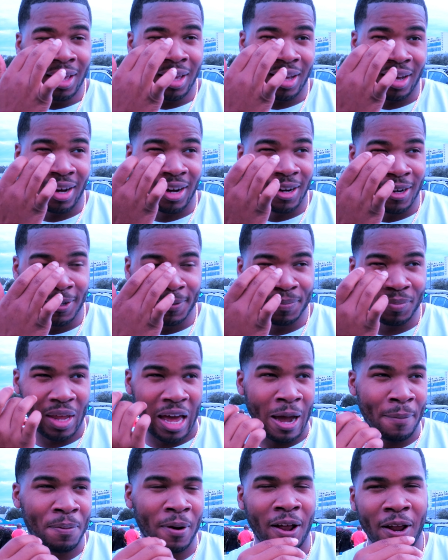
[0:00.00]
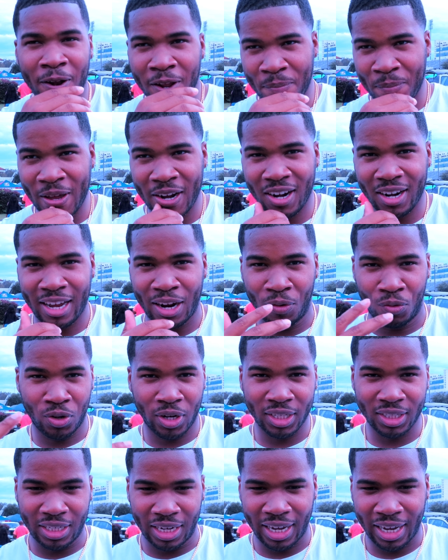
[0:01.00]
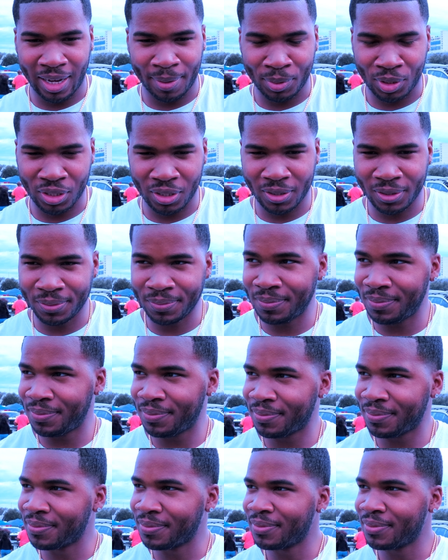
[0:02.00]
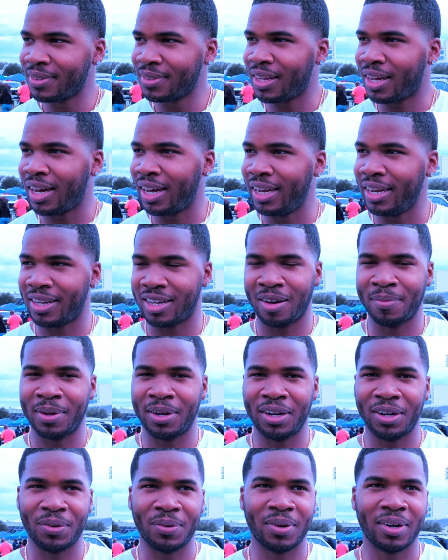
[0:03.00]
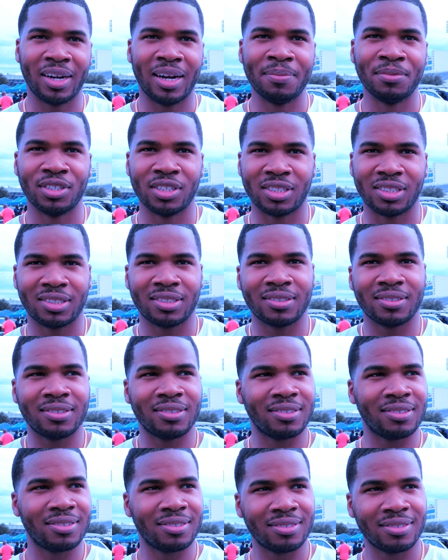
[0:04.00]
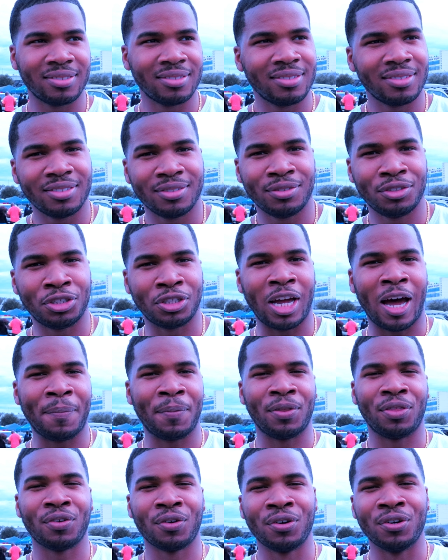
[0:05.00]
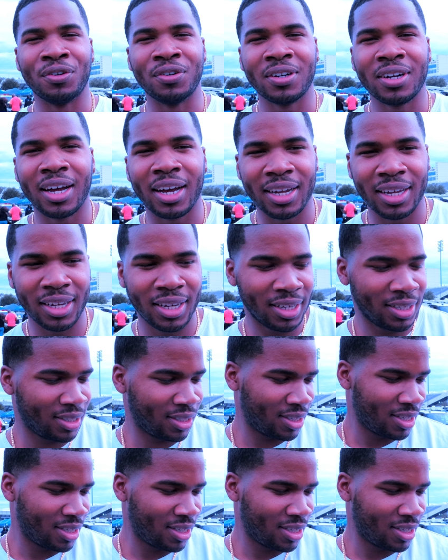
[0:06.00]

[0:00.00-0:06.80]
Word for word: Um, I probably only been here like one time, so I ain't coming anywhere. I'm just stopping through, I guess.